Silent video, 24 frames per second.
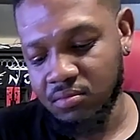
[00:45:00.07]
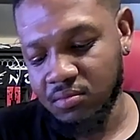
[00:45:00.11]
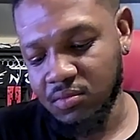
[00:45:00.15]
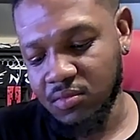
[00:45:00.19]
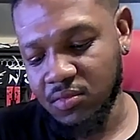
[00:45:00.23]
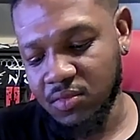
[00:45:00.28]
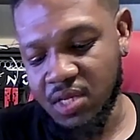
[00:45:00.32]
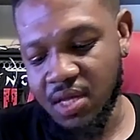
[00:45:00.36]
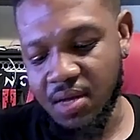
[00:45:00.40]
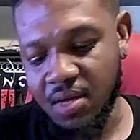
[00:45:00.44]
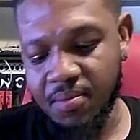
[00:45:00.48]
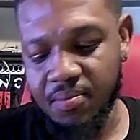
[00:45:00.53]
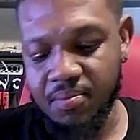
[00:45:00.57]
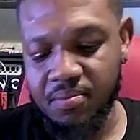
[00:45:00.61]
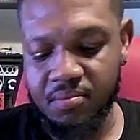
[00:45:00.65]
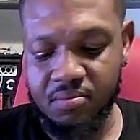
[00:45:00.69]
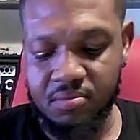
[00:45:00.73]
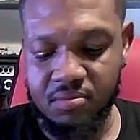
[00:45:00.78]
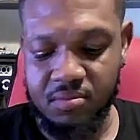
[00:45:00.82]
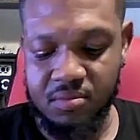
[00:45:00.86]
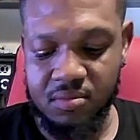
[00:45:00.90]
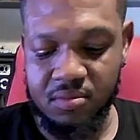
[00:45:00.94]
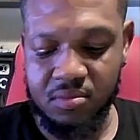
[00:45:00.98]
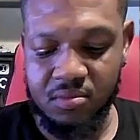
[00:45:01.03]
Yep,
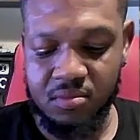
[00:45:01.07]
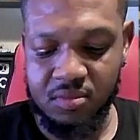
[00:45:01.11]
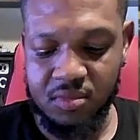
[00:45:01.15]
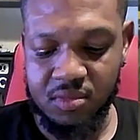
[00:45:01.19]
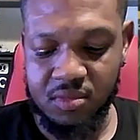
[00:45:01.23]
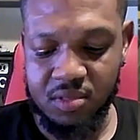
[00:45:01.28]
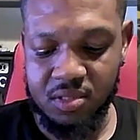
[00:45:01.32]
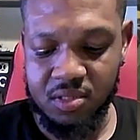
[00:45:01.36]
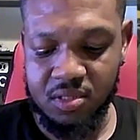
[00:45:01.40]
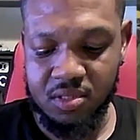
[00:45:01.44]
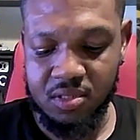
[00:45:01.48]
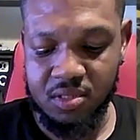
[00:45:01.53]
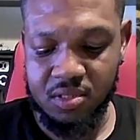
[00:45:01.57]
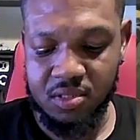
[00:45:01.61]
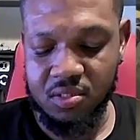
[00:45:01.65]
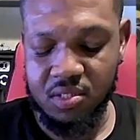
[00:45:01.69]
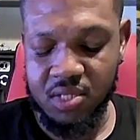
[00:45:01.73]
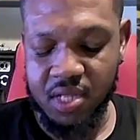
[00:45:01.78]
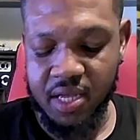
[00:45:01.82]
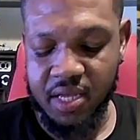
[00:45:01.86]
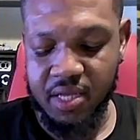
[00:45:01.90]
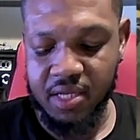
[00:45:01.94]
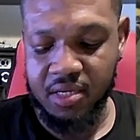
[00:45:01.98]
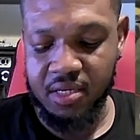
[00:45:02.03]
looks
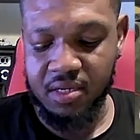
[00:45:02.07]
like it.